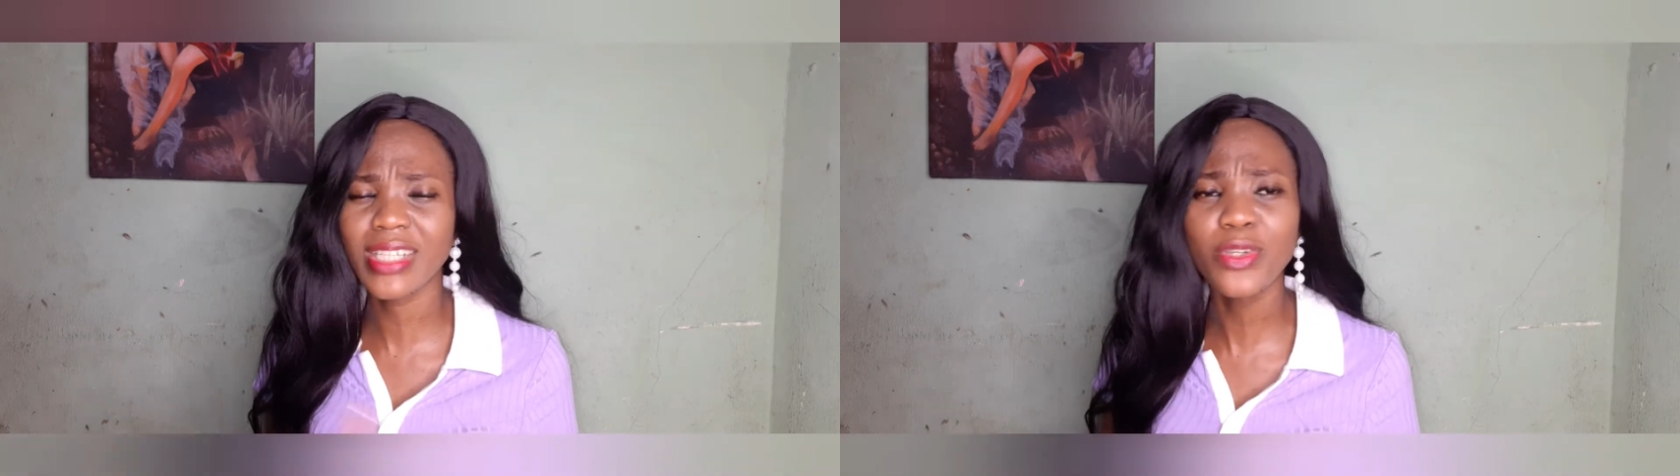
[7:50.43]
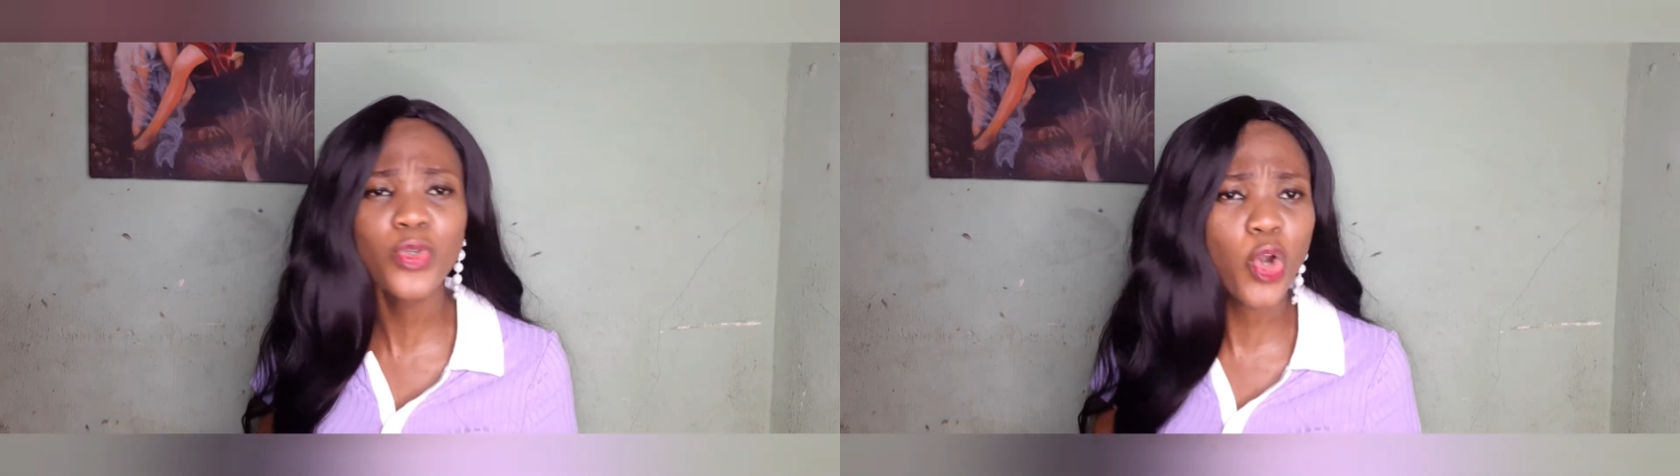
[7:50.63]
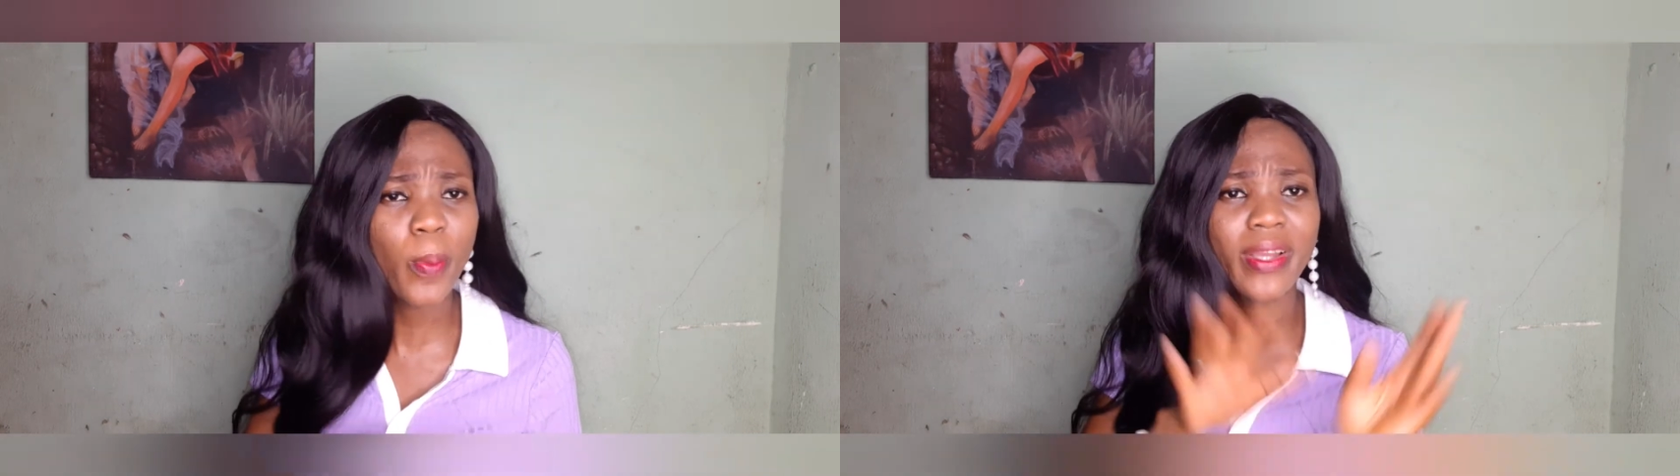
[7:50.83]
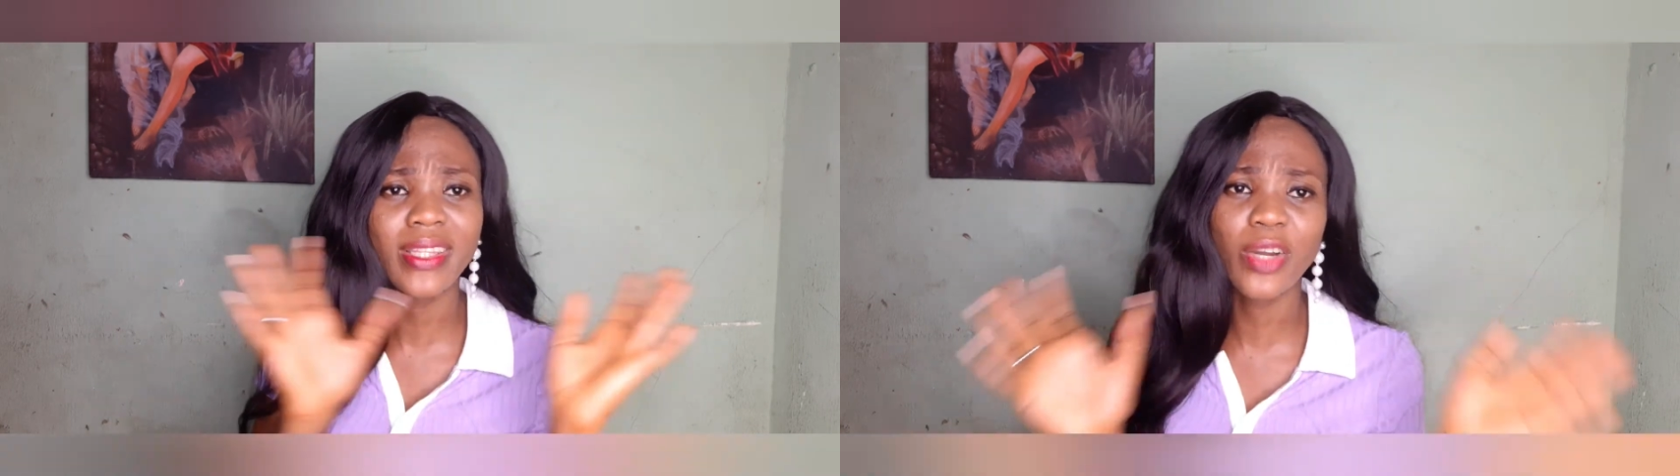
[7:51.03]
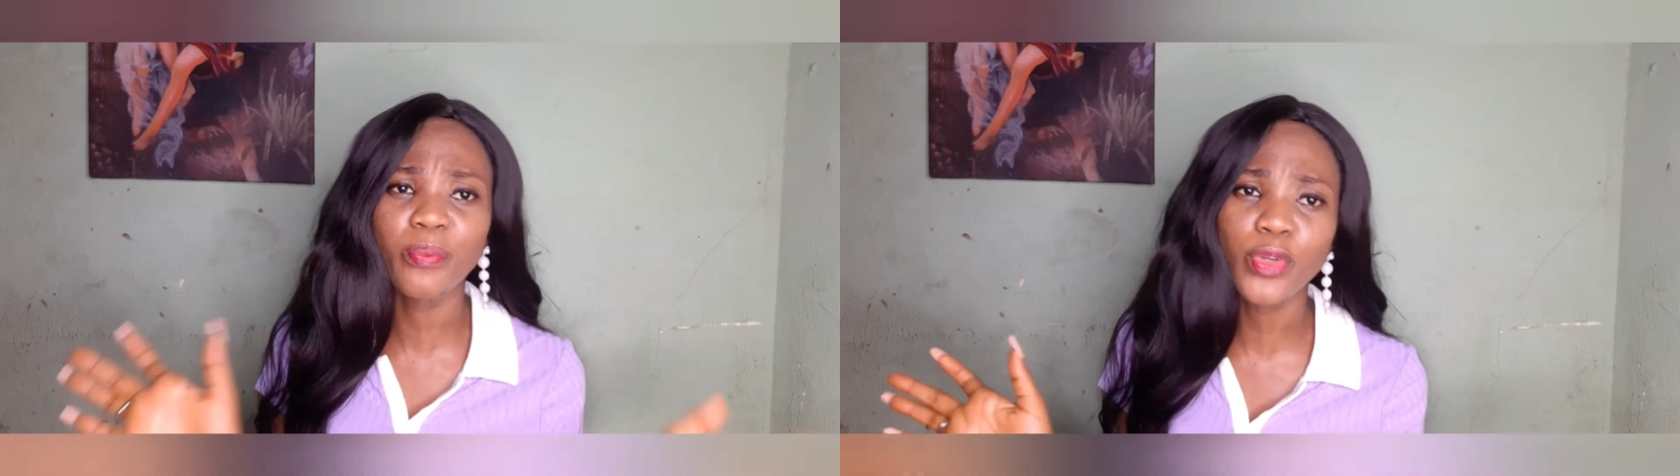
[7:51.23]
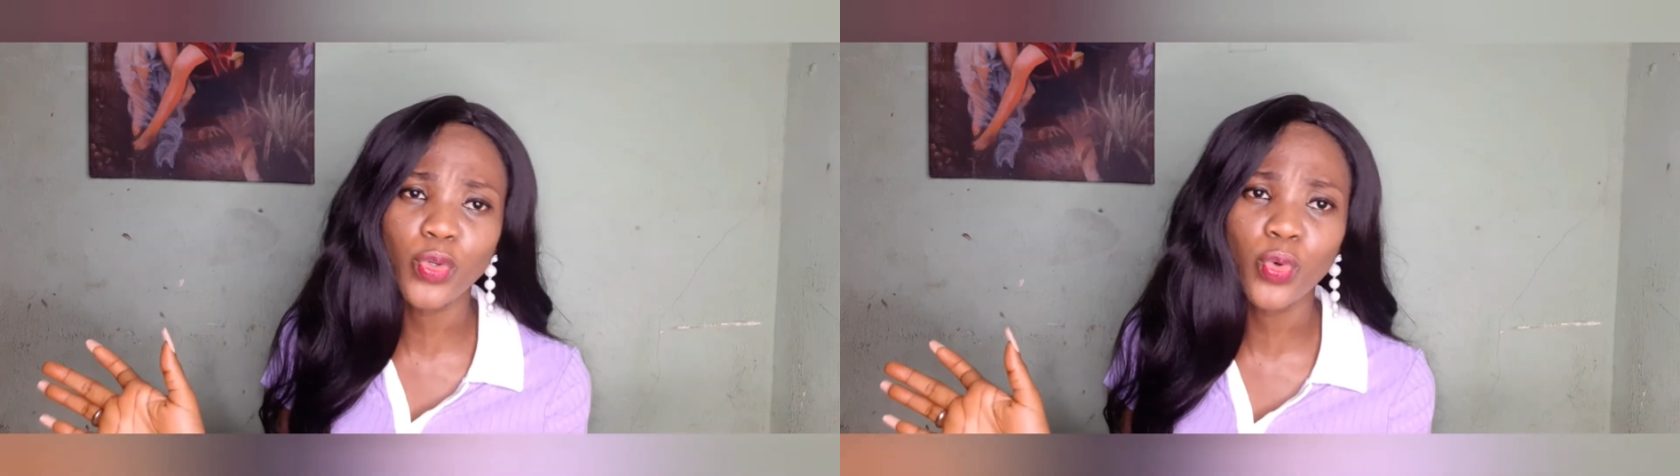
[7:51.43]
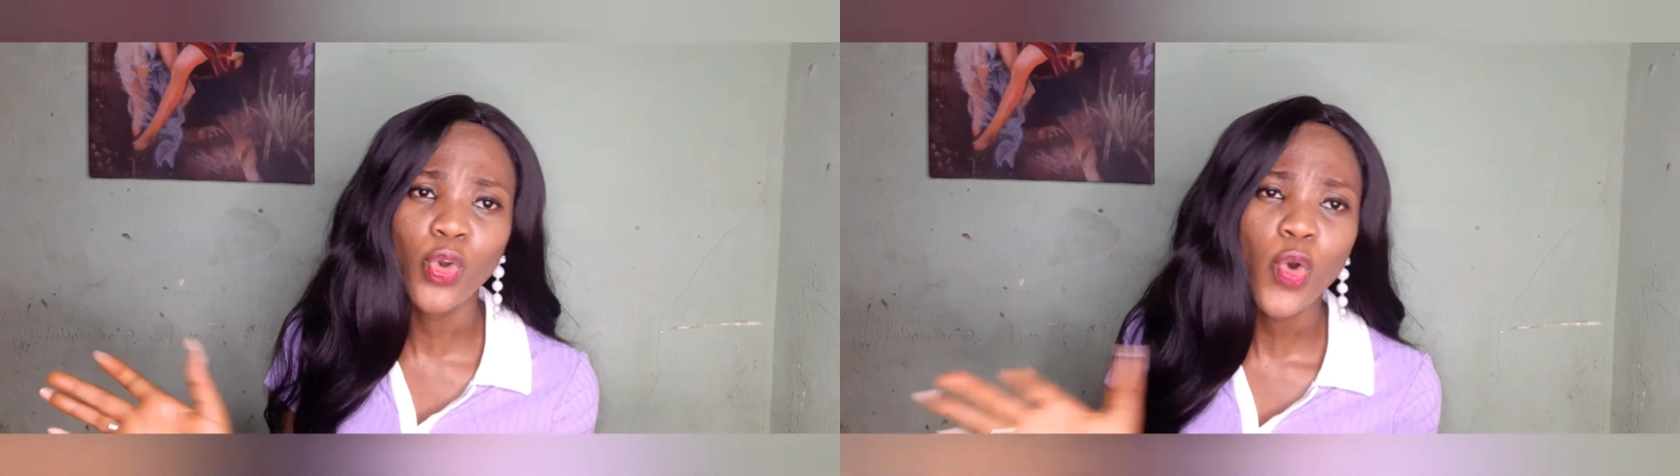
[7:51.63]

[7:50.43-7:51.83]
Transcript: can you comment down below?